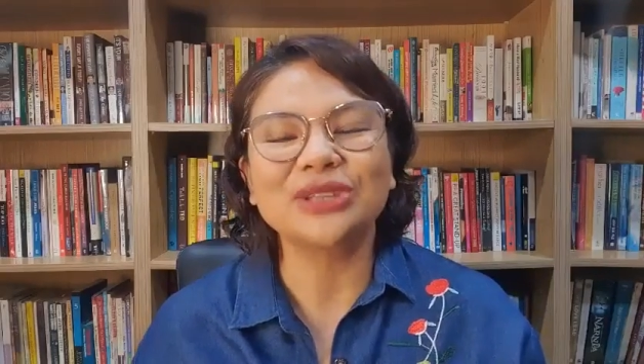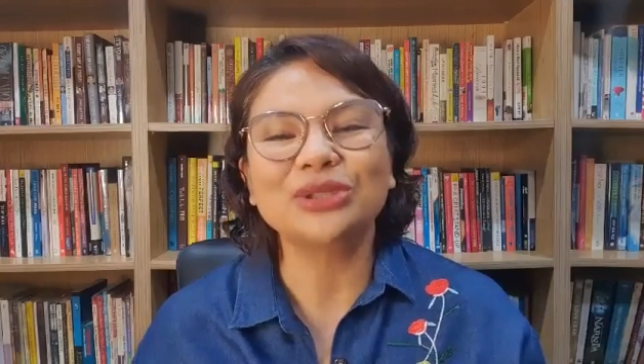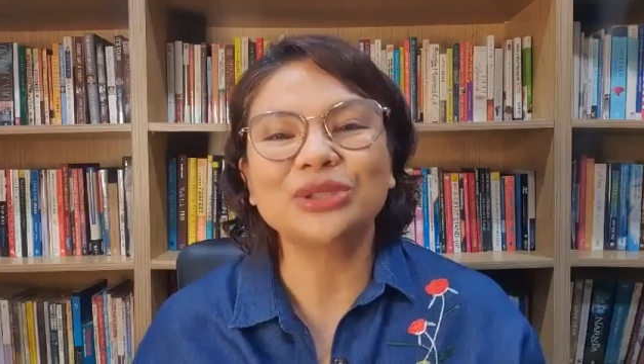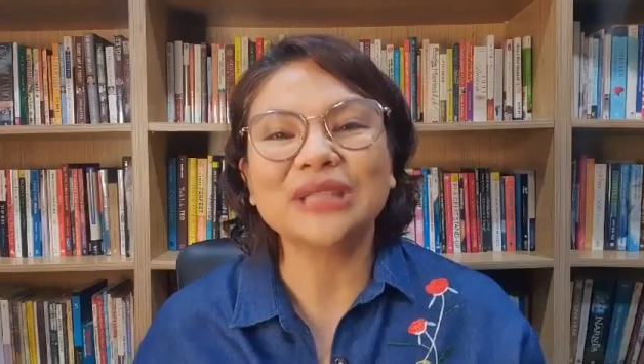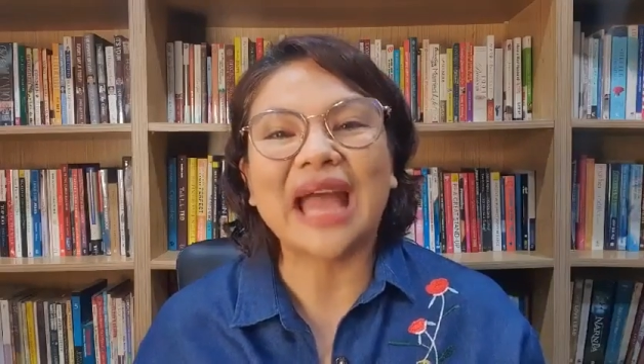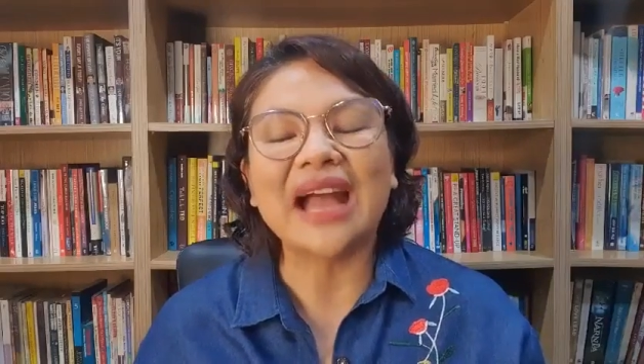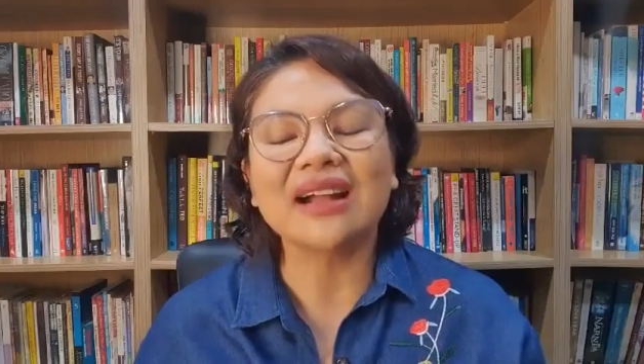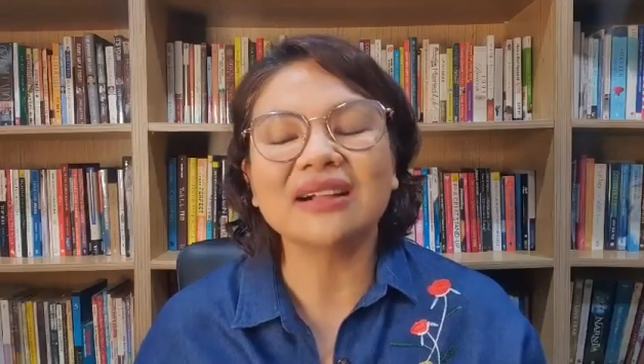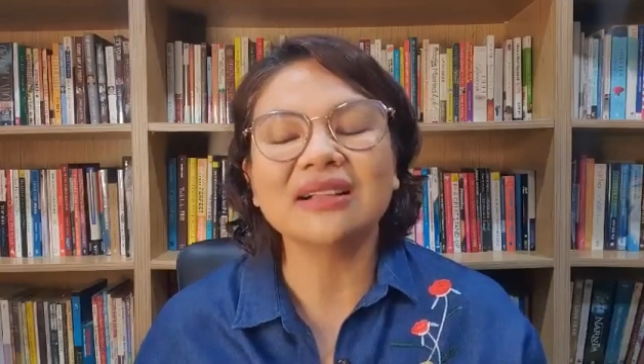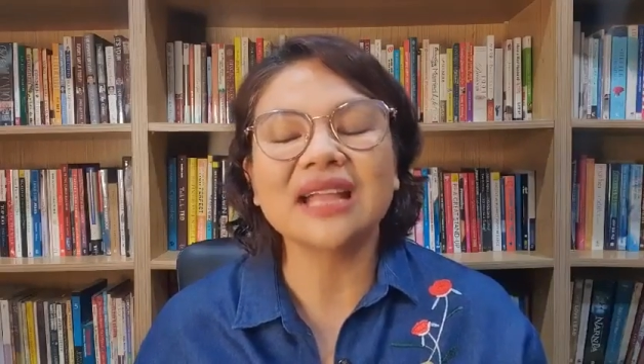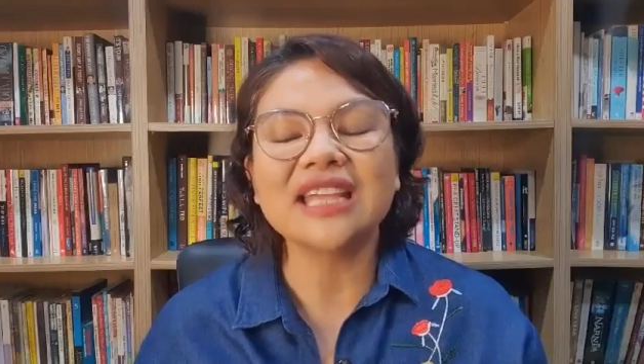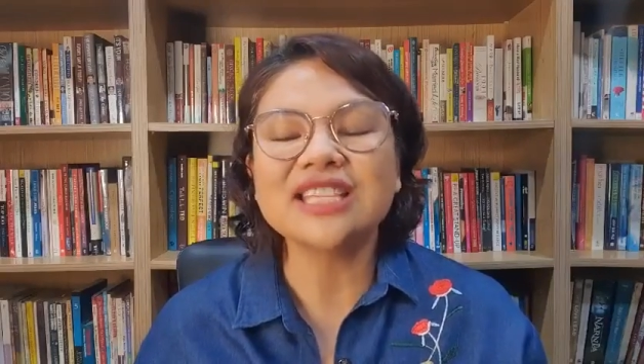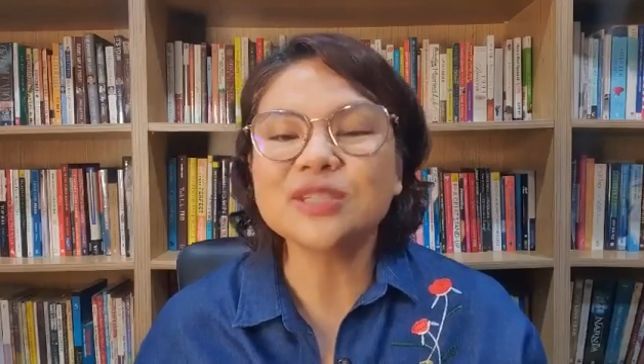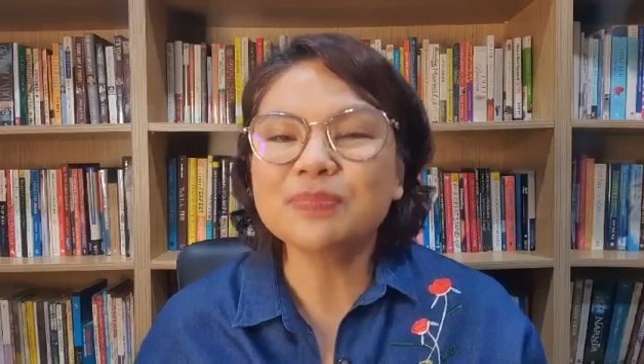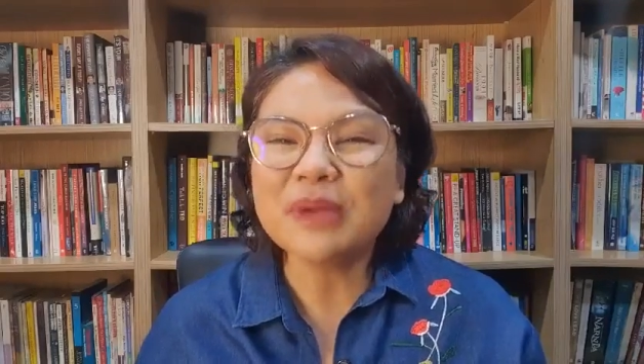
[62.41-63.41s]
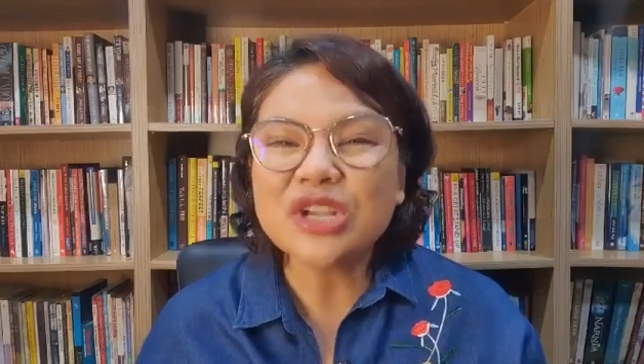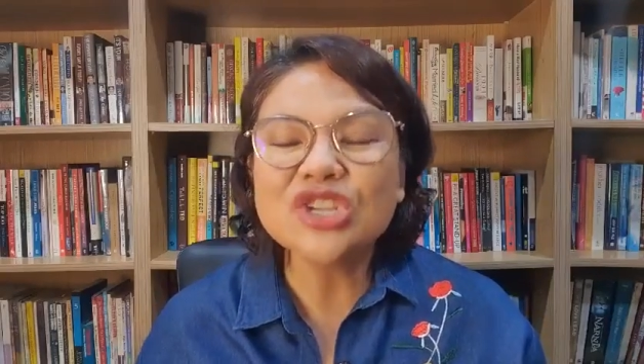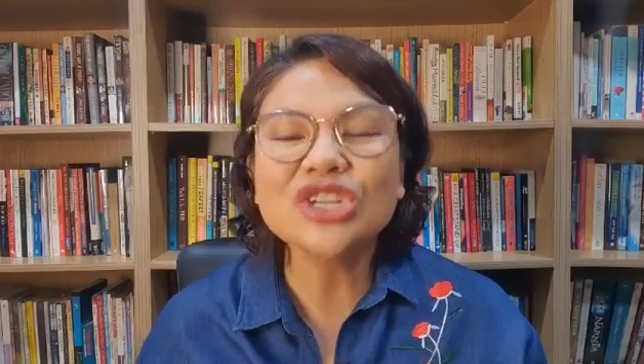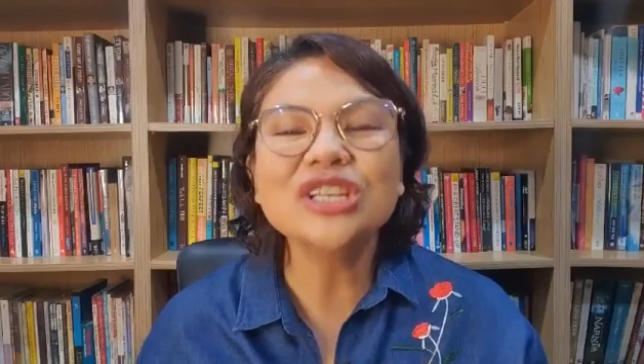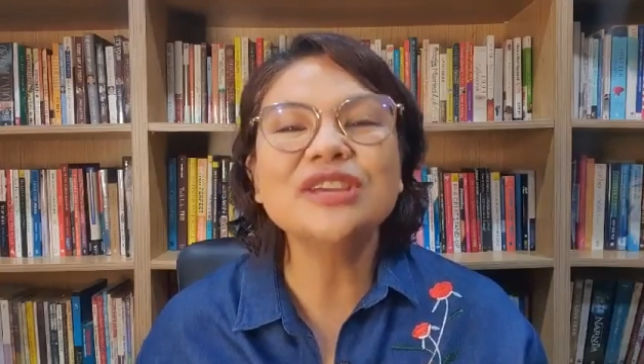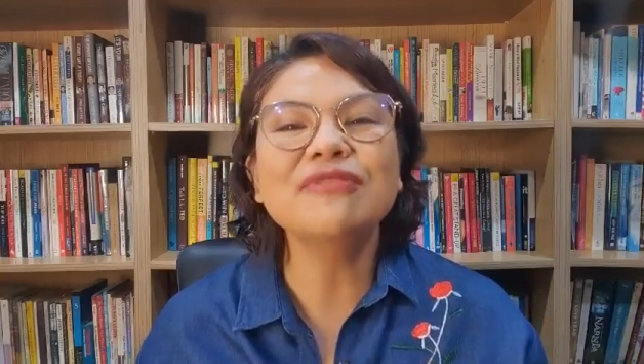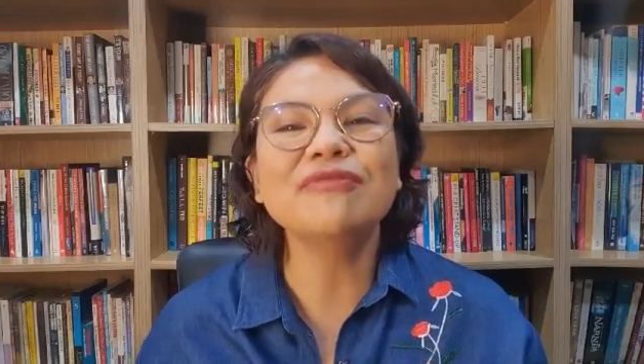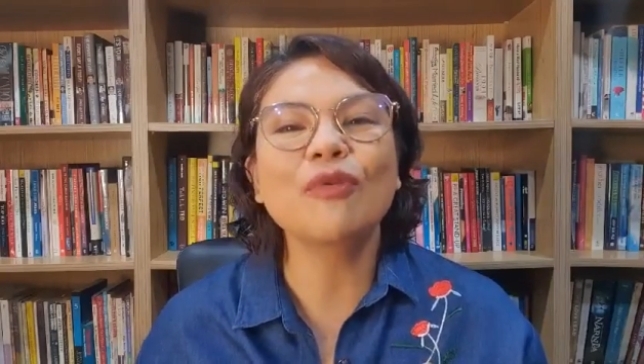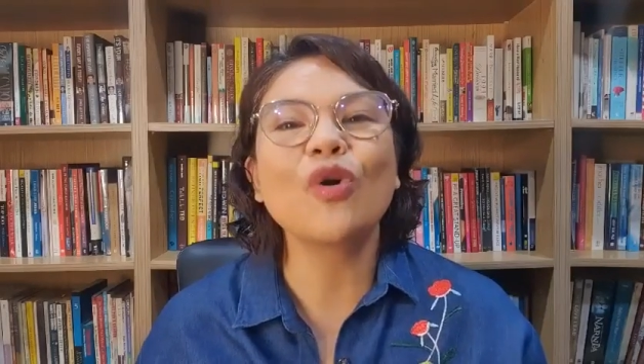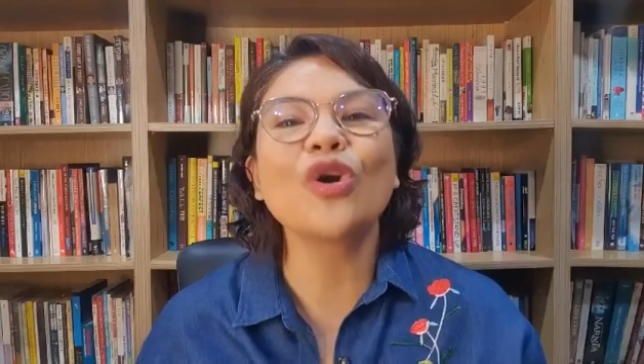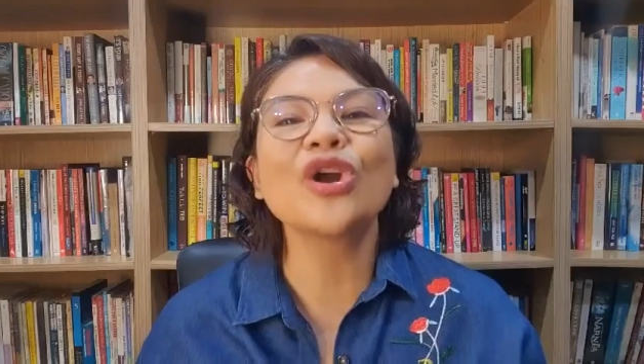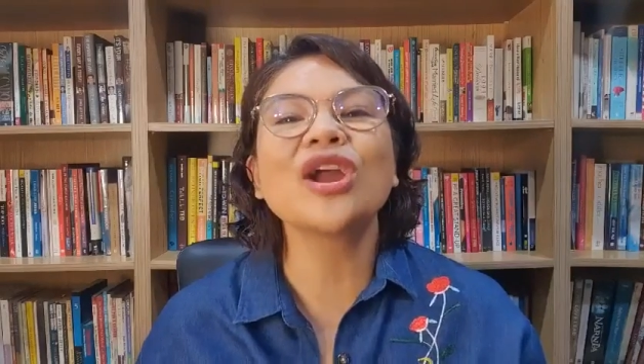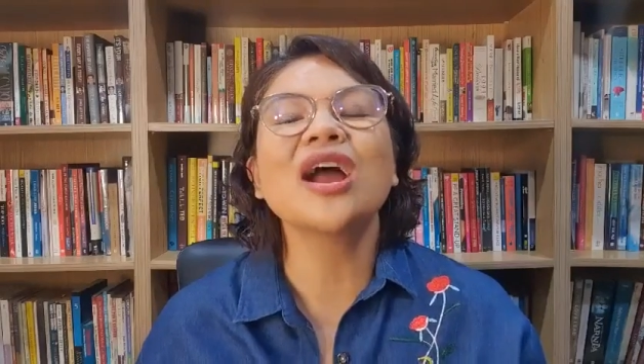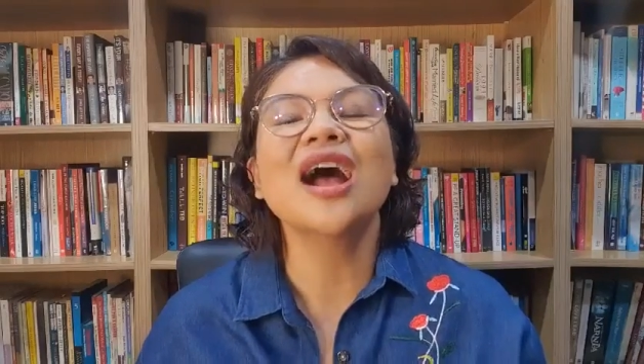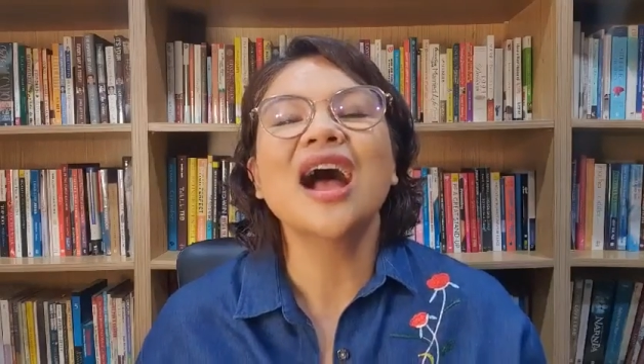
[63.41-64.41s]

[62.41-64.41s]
to tackle, especially for